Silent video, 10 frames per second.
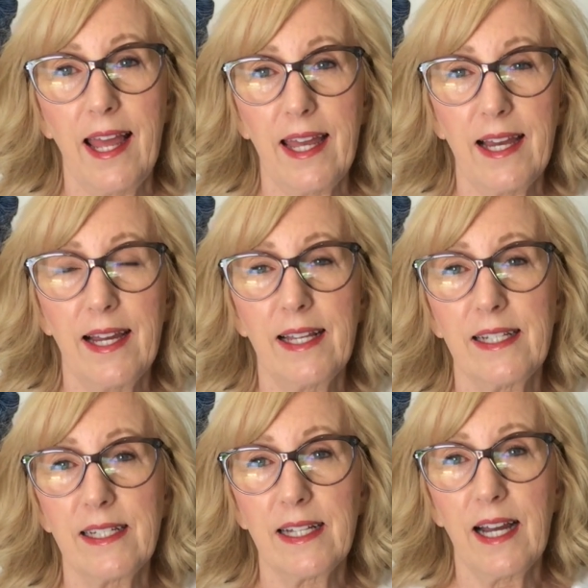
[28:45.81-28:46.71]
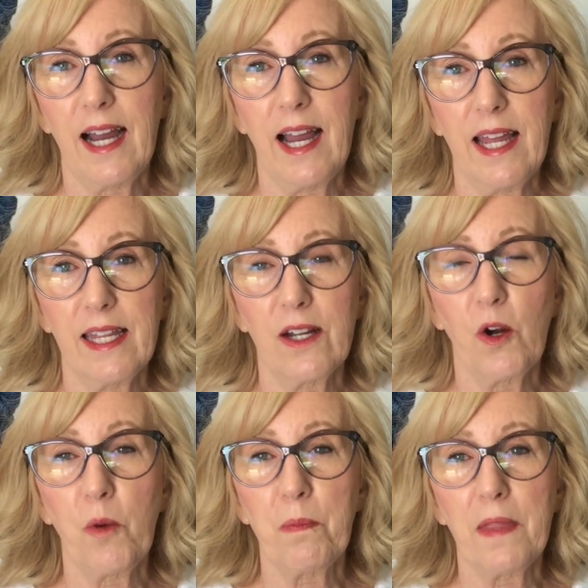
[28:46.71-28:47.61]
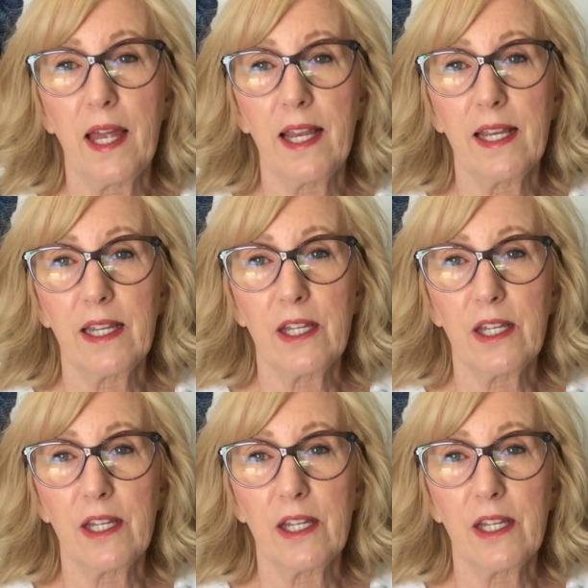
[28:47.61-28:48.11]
and I hope that